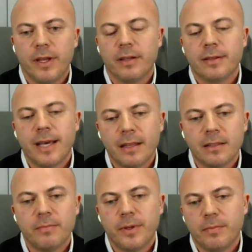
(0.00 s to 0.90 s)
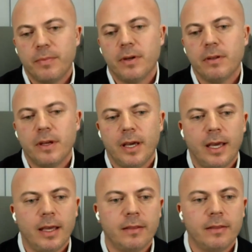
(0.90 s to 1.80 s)
very talented people,
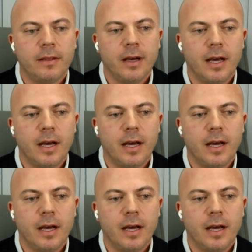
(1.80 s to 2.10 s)
and